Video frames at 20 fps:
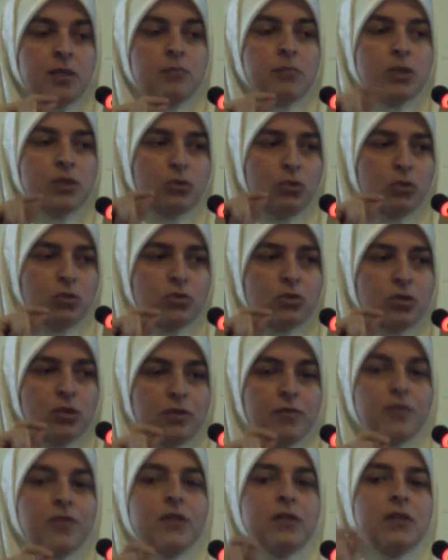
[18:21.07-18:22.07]
but also
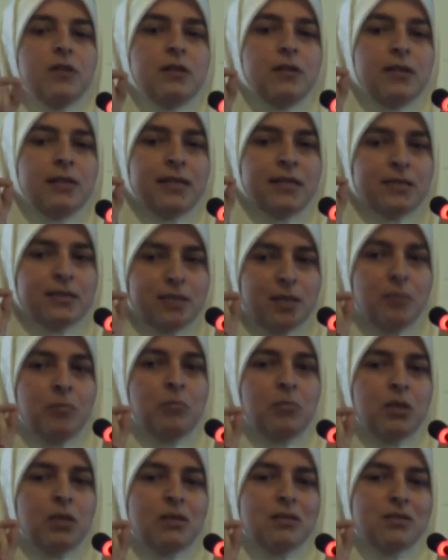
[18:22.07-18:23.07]
of the
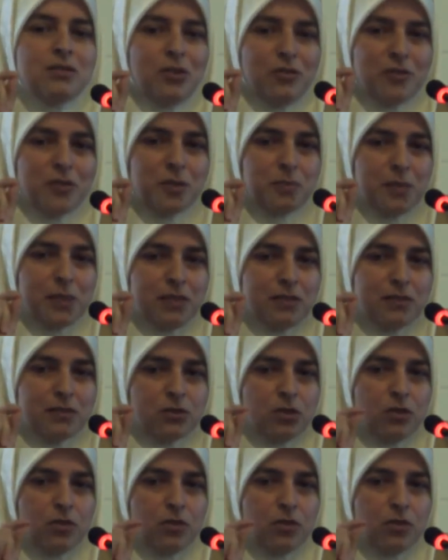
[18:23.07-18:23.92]
symbols of space,